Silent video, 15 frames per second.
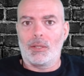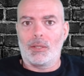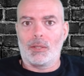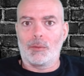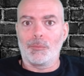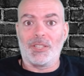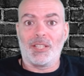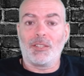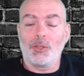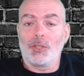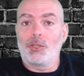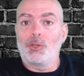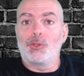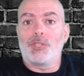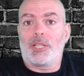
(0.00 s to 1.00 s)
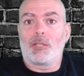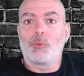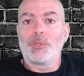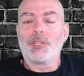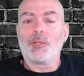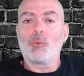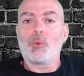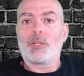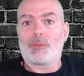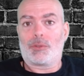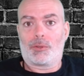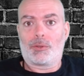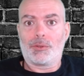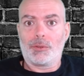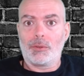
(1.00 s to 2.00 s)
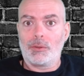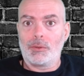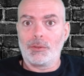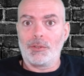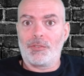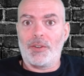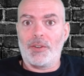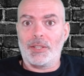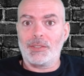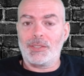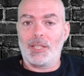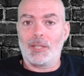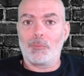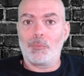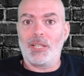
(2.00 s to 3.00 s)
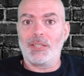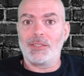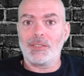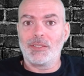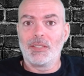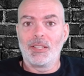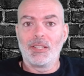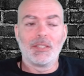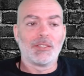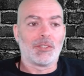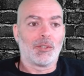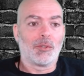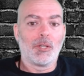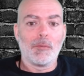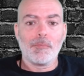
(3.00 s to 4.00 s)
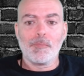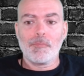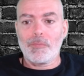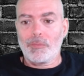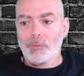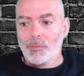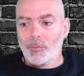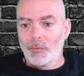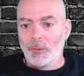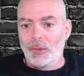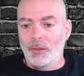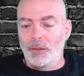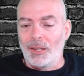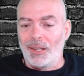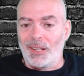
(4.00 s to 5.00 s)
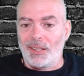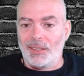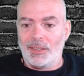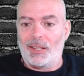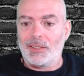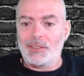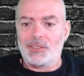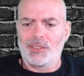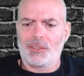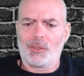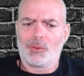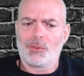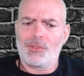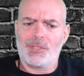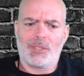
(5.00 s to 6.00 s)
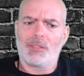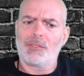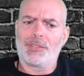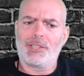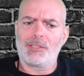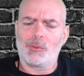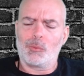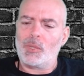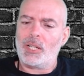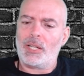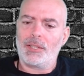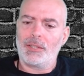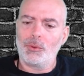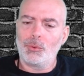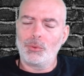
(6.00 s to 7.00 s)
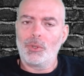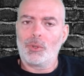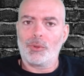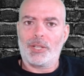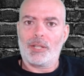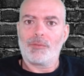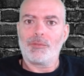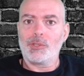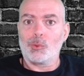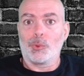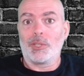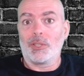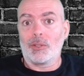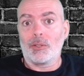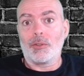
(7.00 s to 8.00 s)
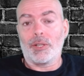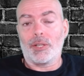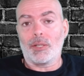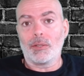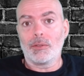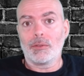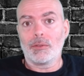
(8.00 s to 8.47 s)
And then you can use any wheel you want on your Fanatec base. So I honestly don't see a reason why you don't have this wheel already.